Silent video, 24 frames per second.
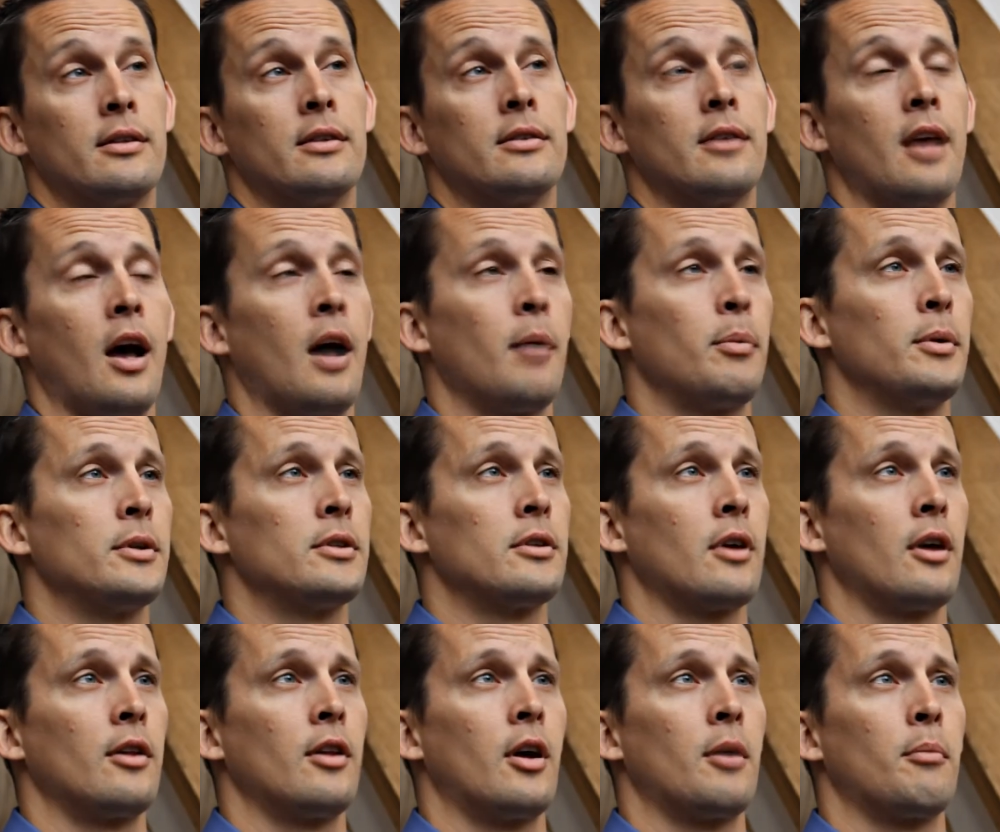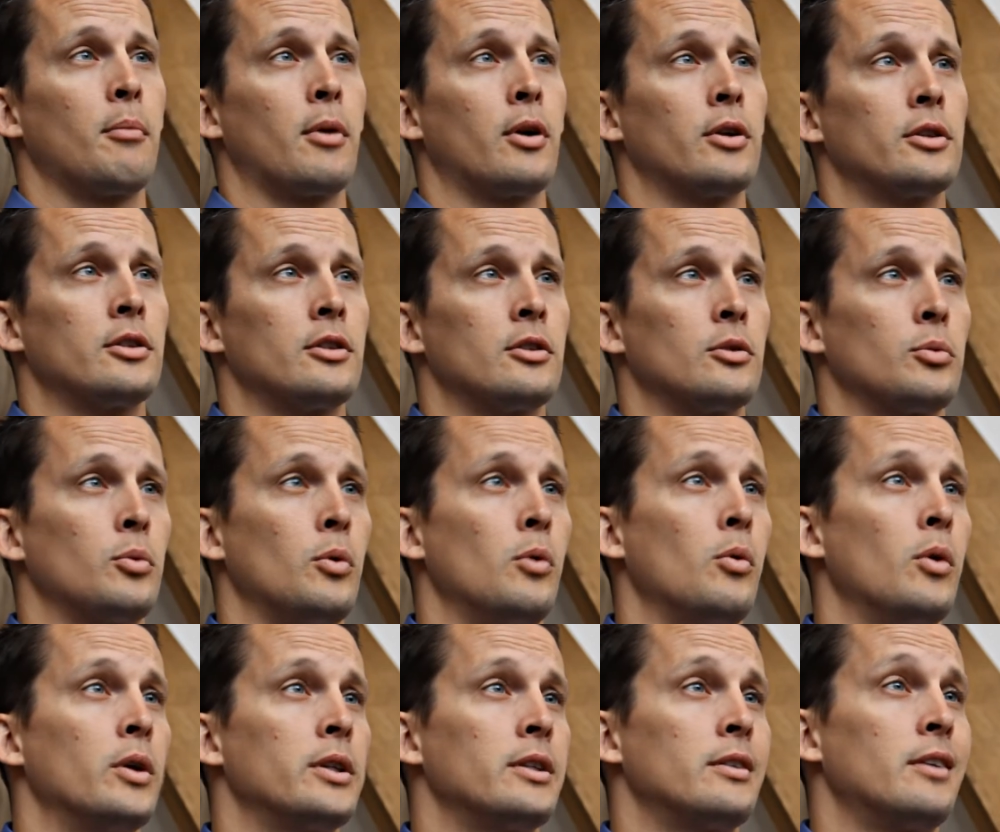this happens, online merchants
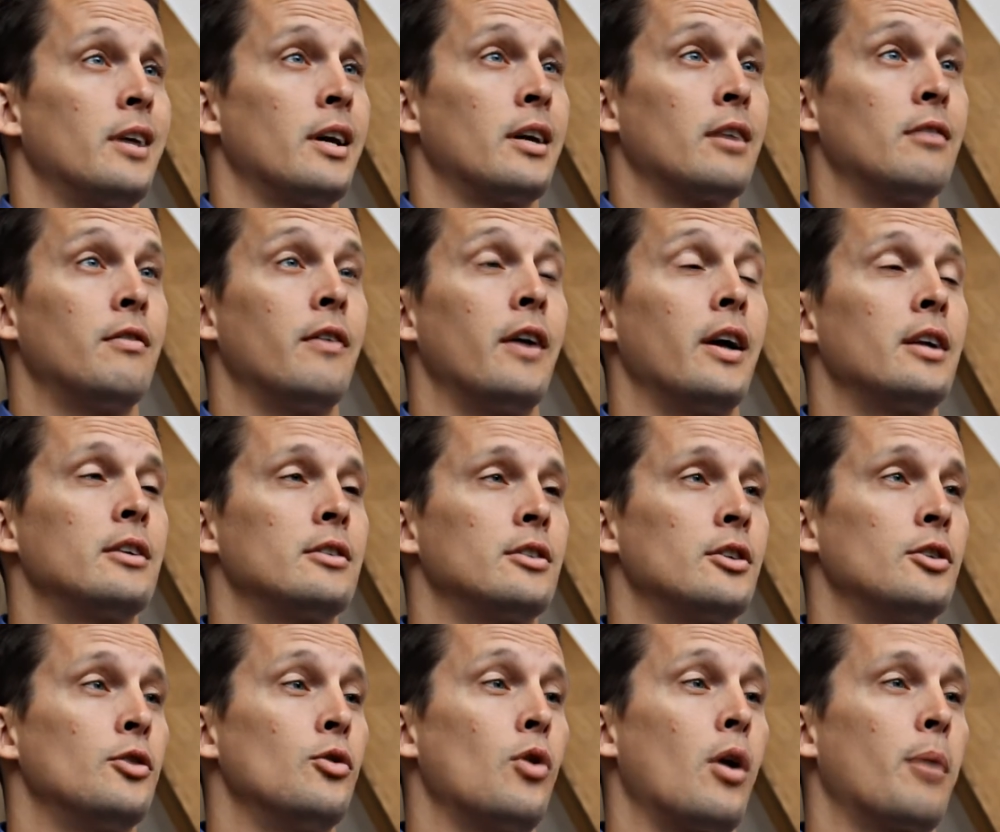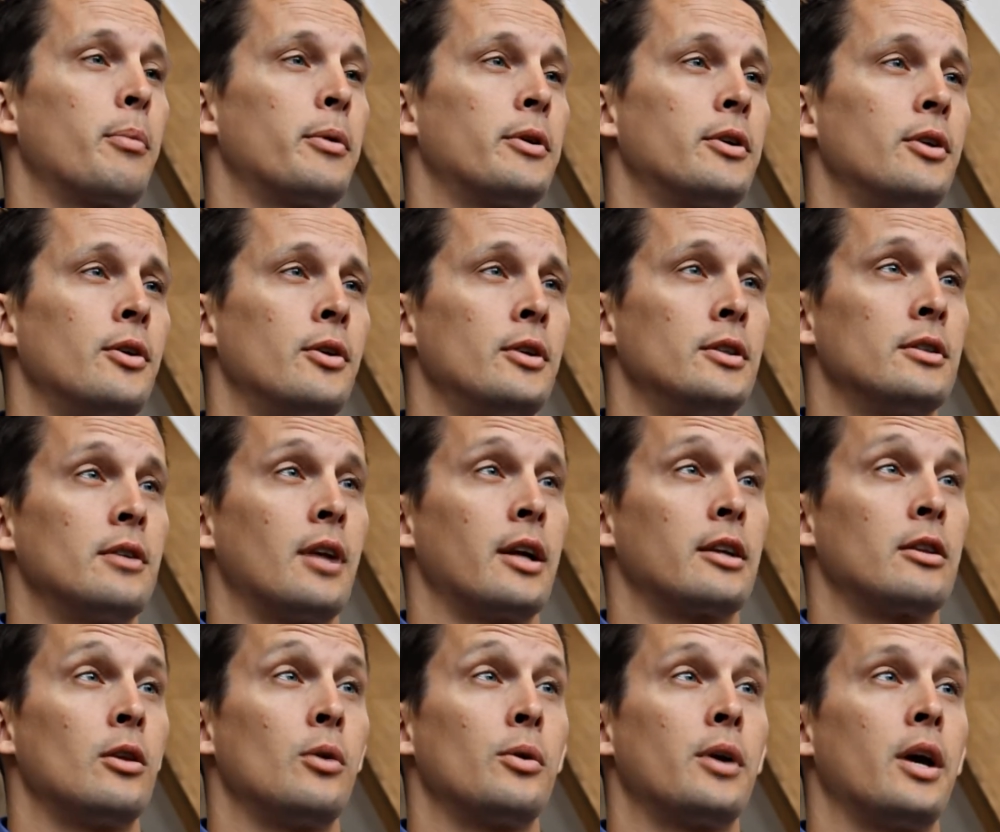will want to take advantage of new opportunities
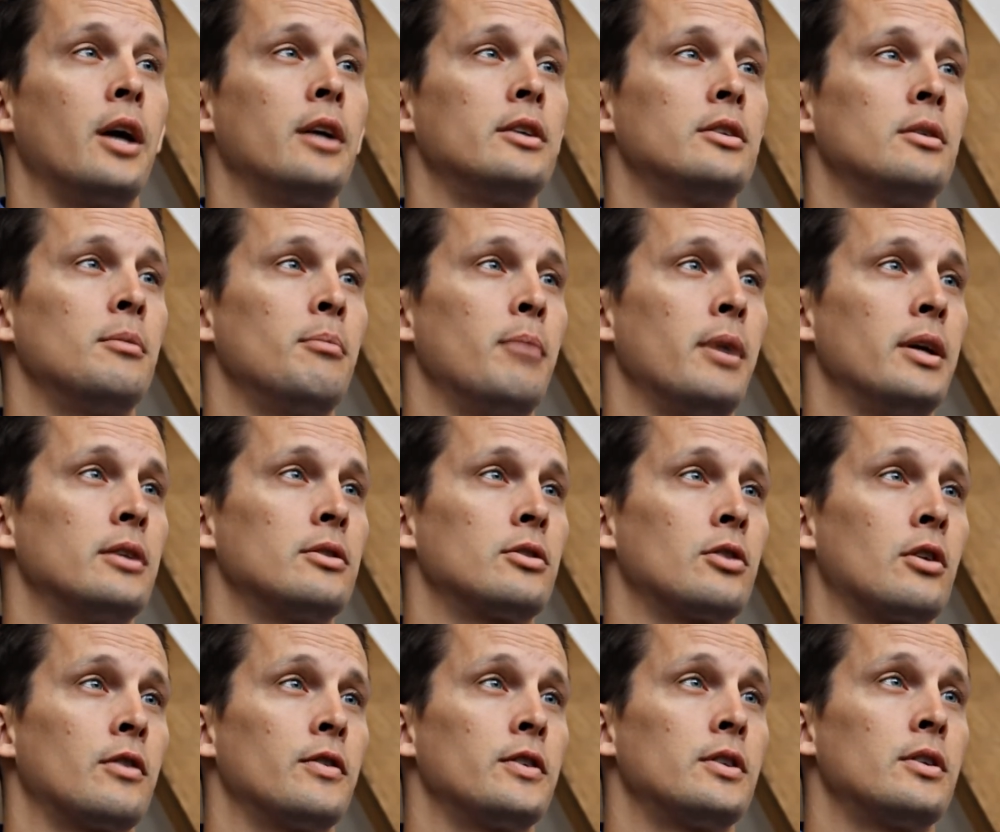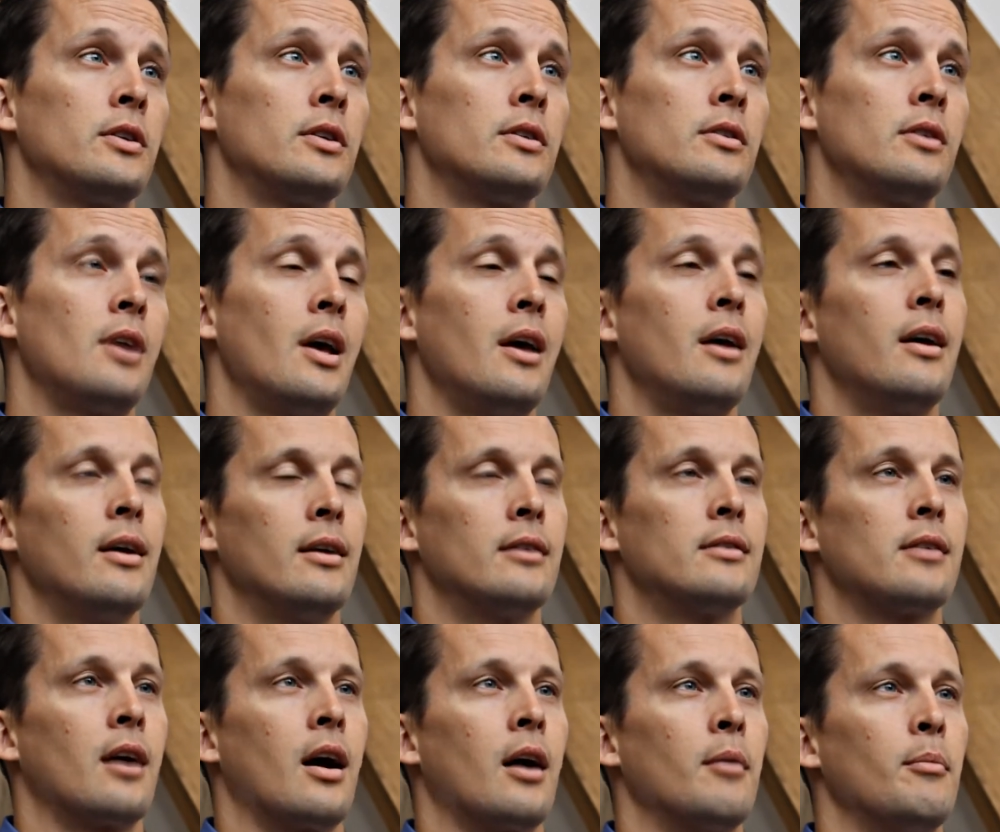like location-based services
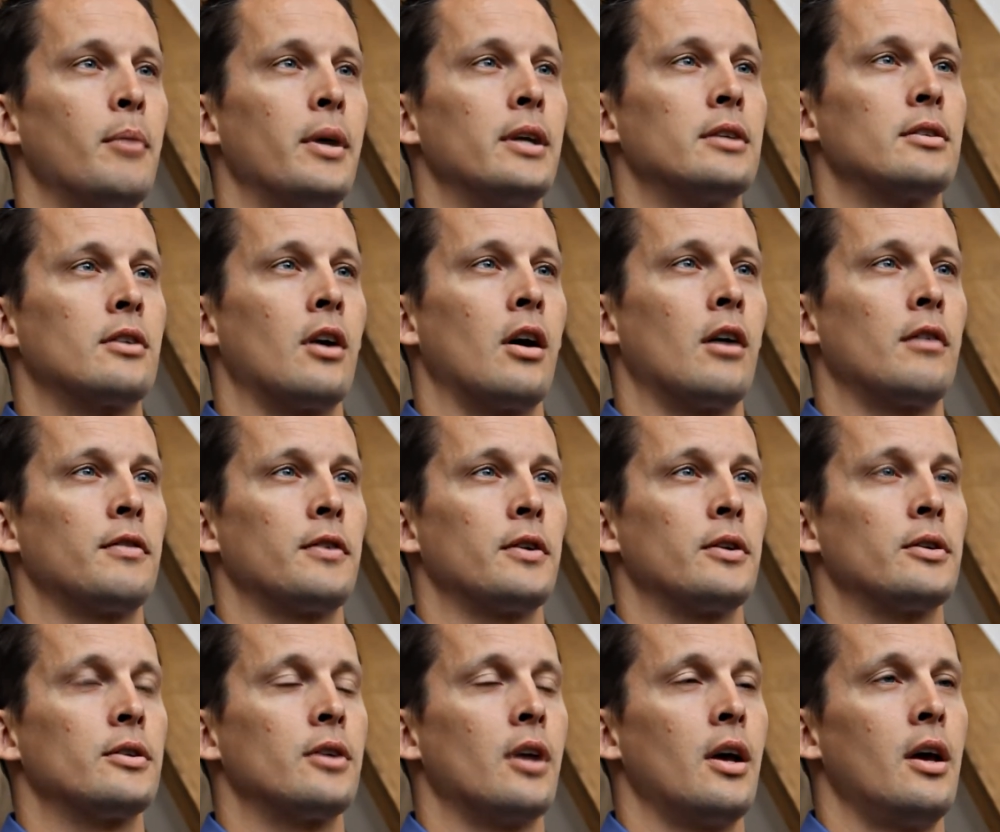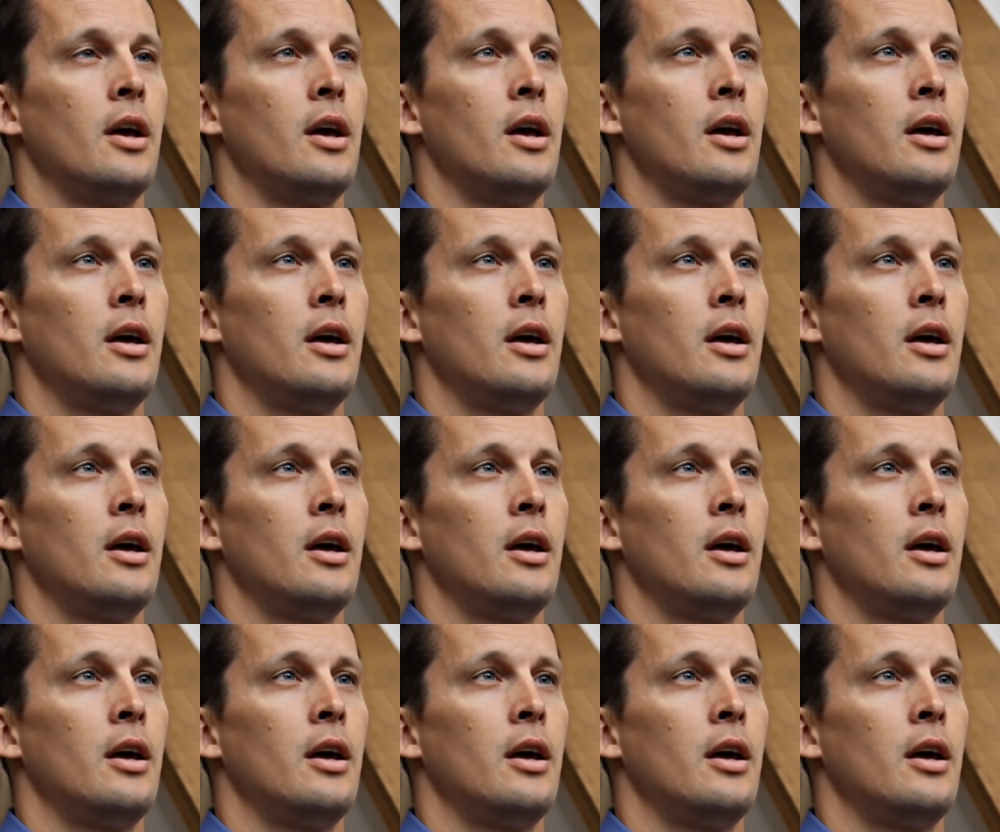and time-based offers.